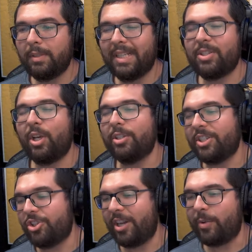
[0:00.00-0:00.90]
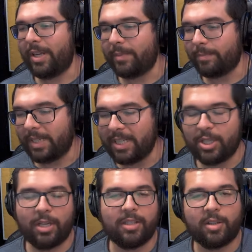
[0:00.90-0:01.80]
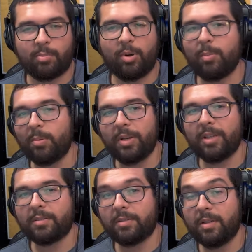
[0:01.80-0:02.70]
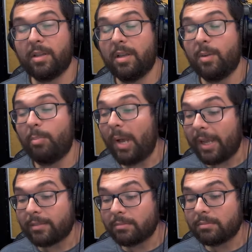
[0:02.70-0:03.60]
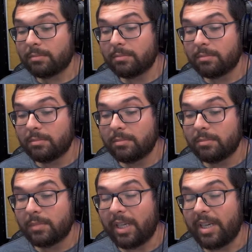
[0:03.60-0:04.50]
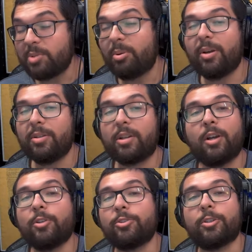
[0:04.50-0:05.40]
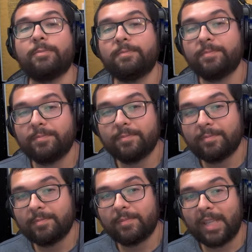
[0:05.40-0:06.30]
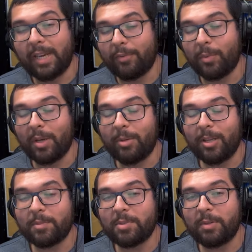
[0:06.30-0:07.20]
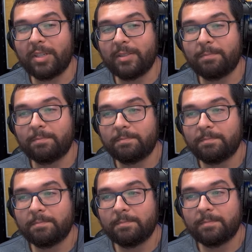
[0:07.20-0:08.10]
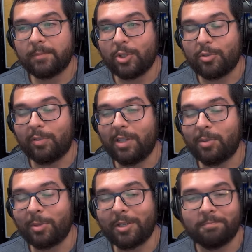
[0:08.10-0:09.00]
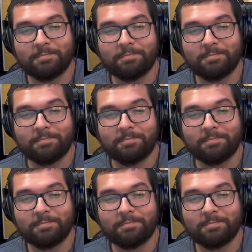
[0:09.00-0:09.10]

It's all degenerate. It's all inappropriate. But it is part of the culture. And if you want to be up to speed, you should follow me.